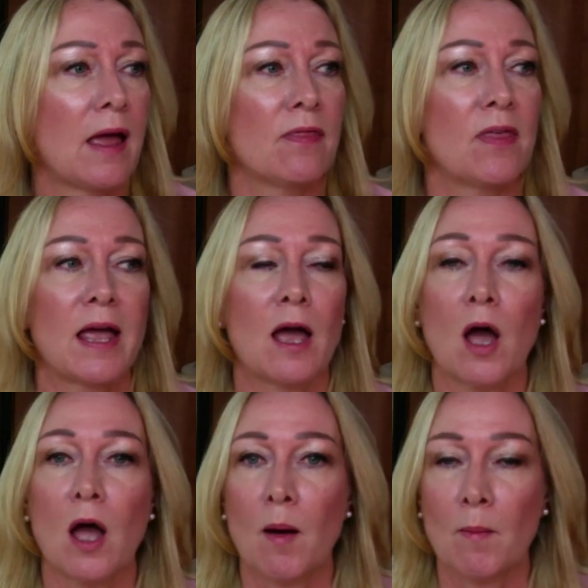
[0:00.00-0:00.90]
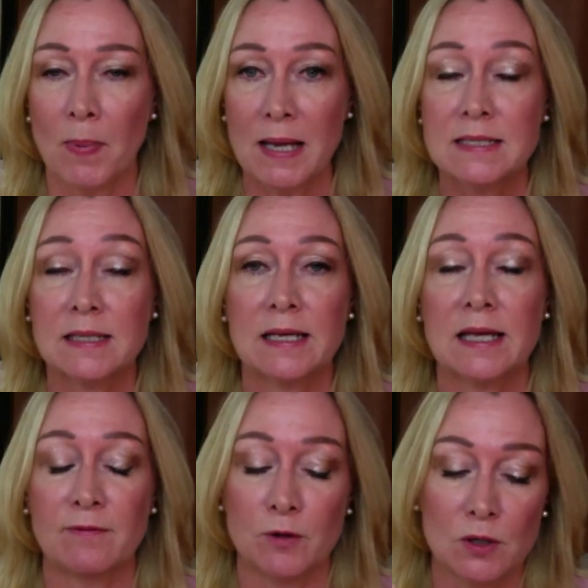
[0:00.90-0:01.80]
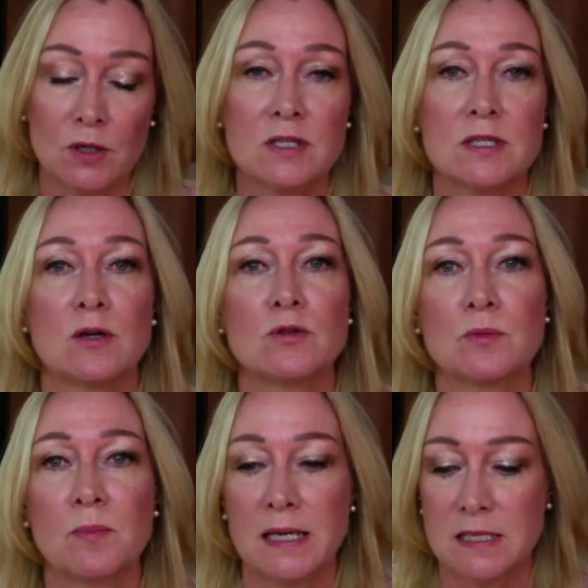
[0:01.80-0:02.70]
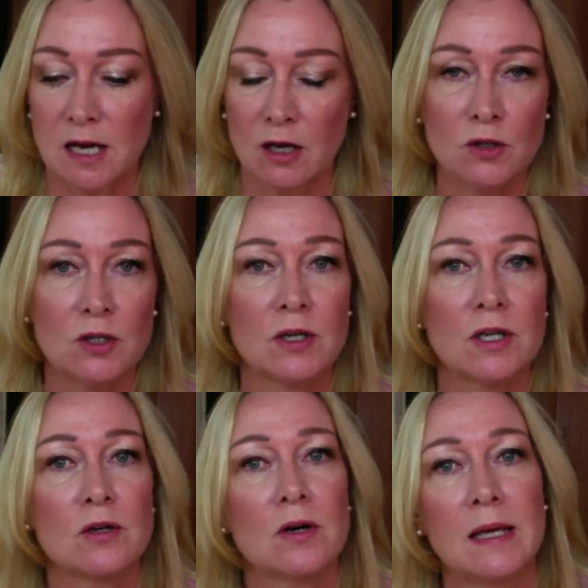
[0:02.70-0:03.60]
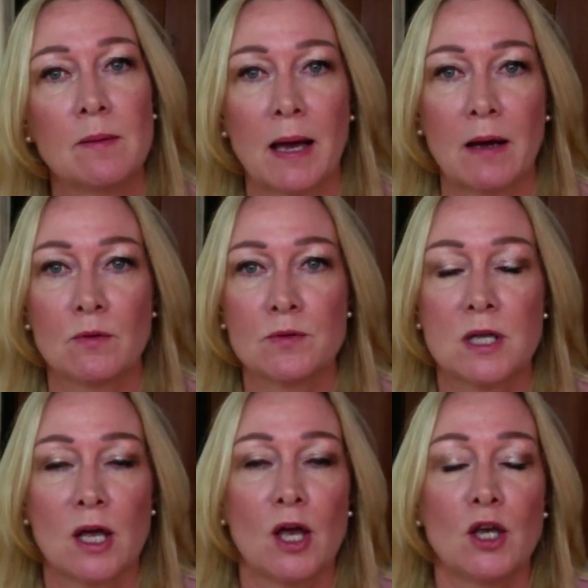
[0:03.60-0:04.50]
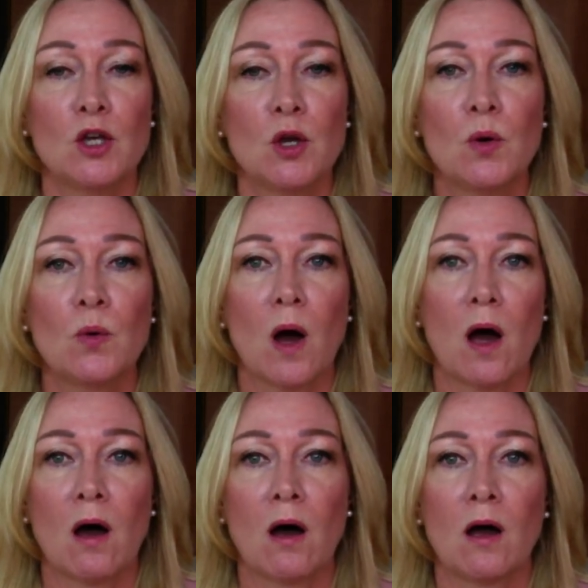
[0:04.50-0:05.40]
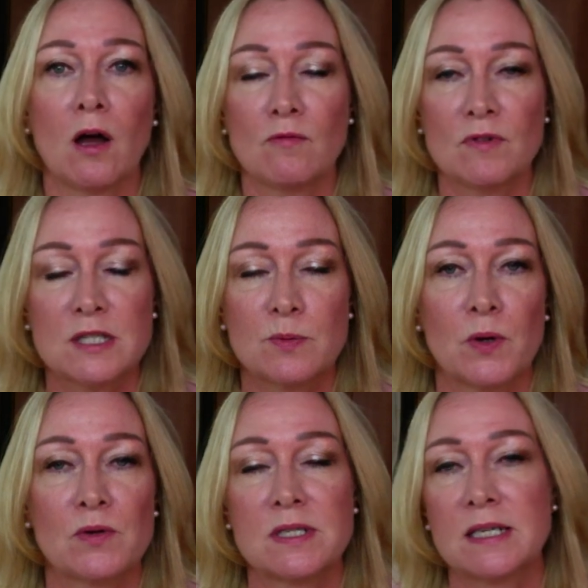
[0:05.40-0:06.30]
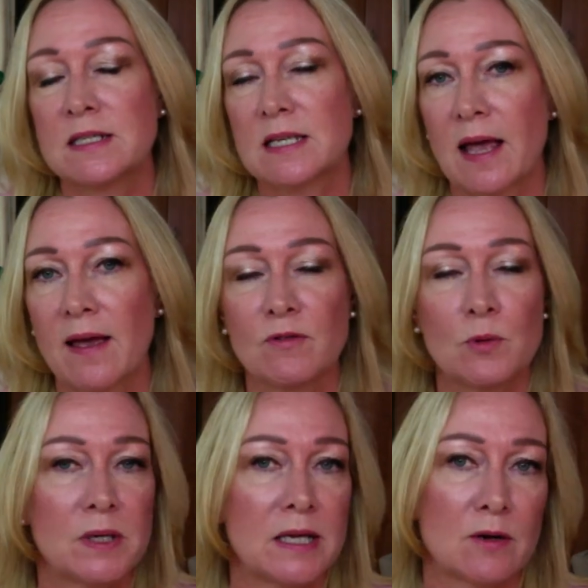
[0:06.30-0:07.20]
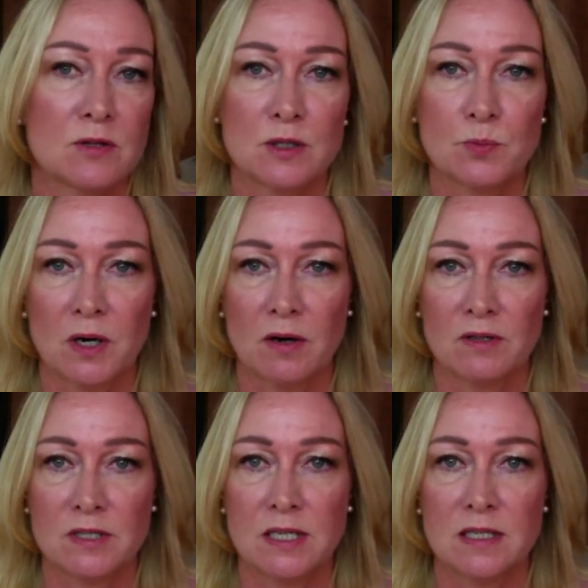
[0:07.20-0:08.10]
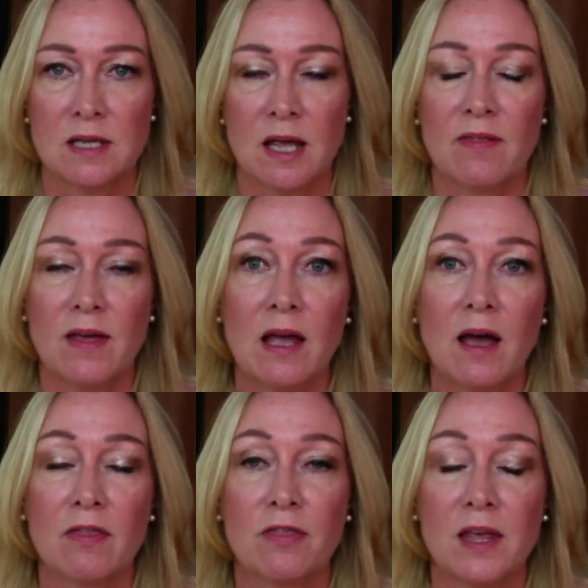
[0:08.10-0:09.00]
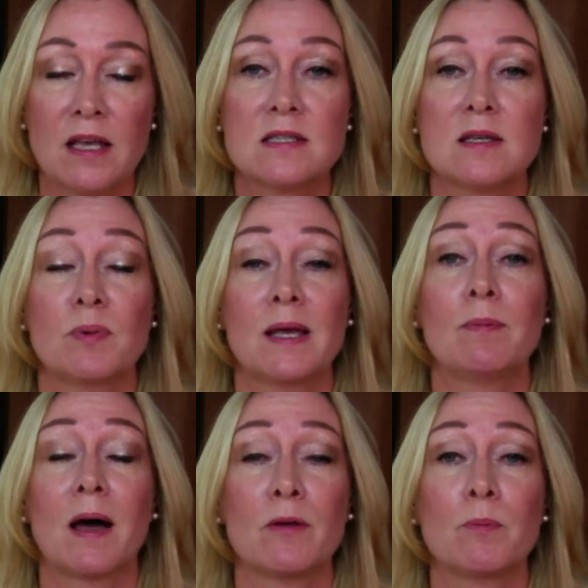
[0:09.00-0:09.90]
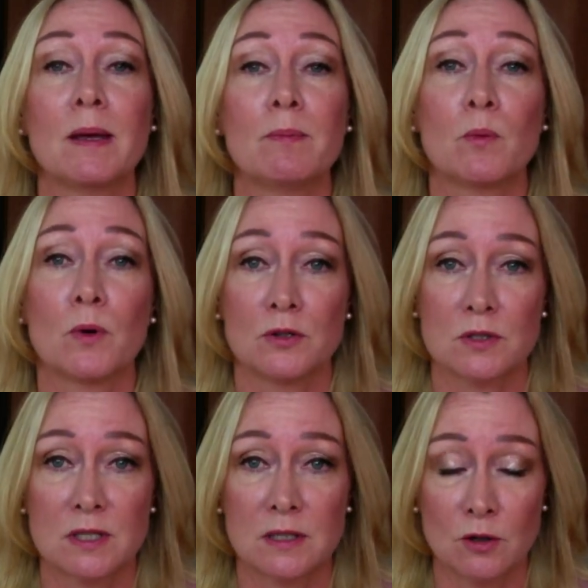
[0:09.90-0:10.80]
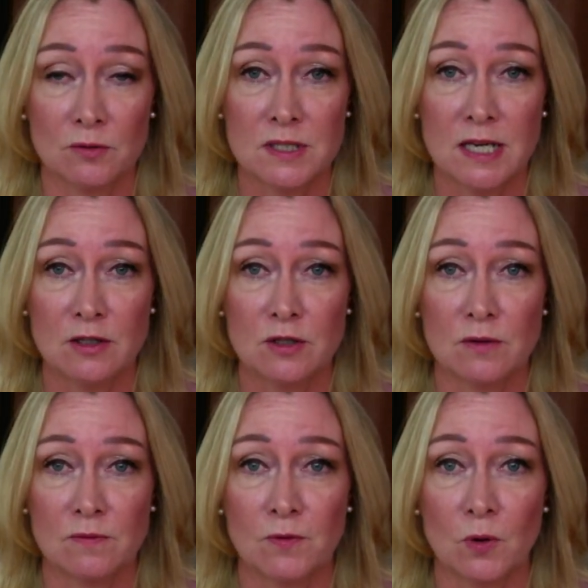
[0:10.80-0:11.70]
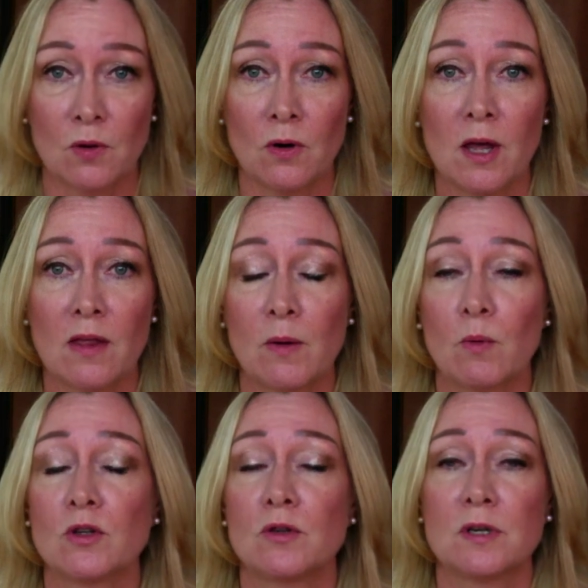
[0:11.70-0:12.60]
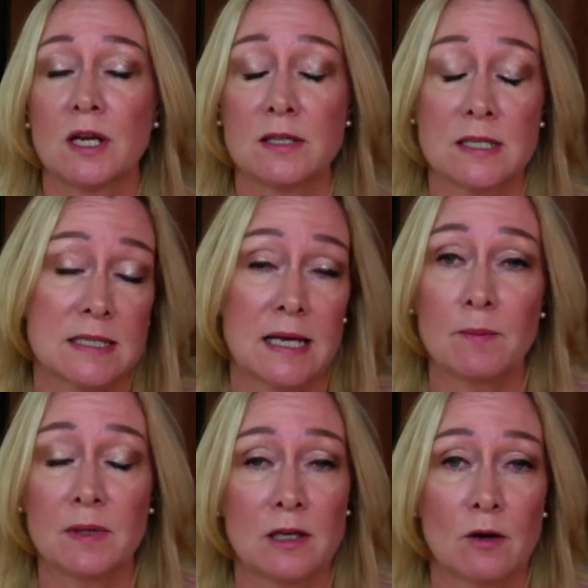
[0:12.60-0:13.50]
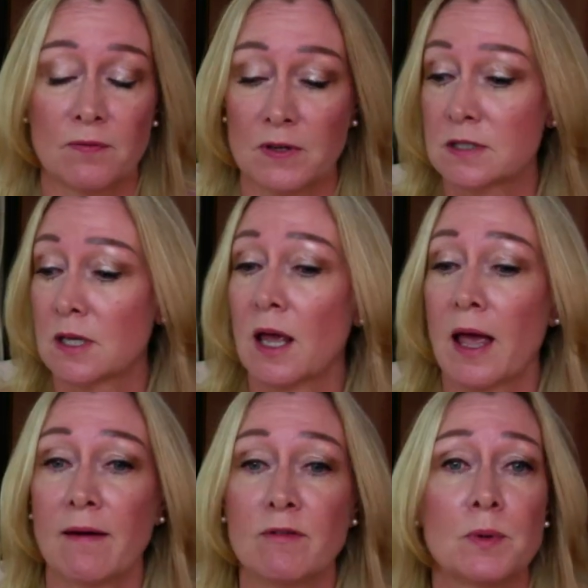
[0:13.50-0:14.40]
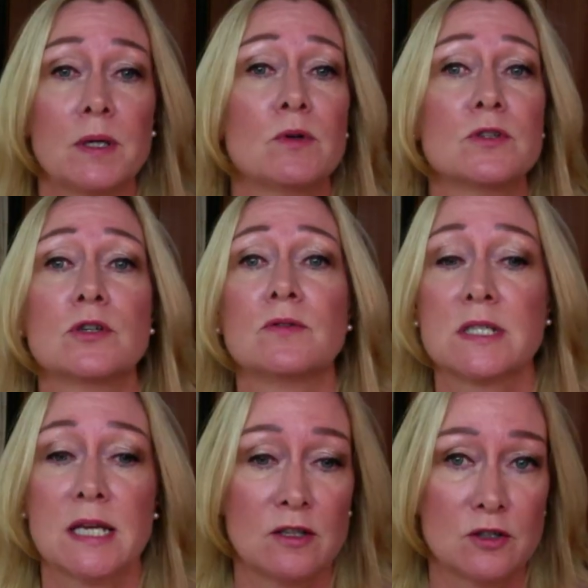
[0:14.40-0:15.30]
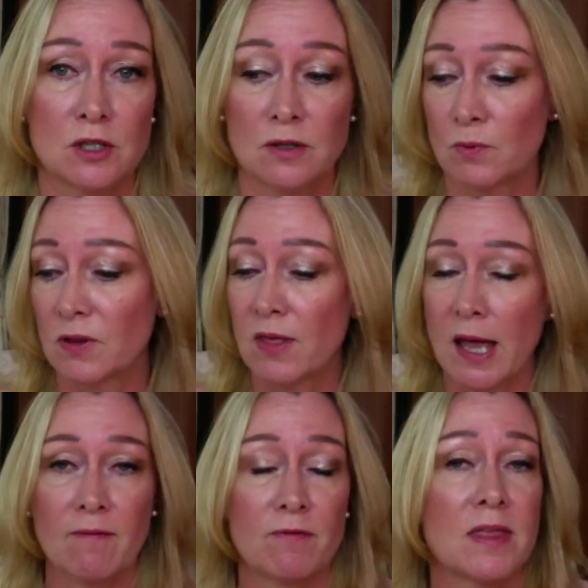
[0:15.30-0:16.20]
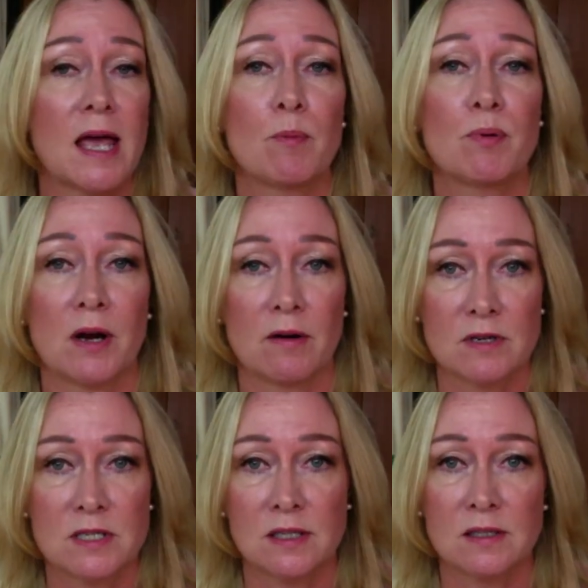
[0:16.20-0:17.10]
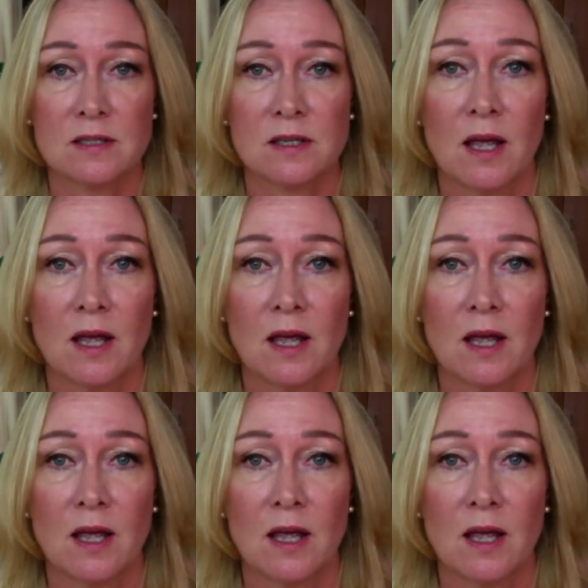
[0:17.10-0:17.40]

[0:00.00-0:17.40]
They basically, if you look at social media or you look at your emails, you are responding to everybody else's priorities. They are things that other people want your attention for. They want and the same in the office. Everybody wants your attention for their priorities.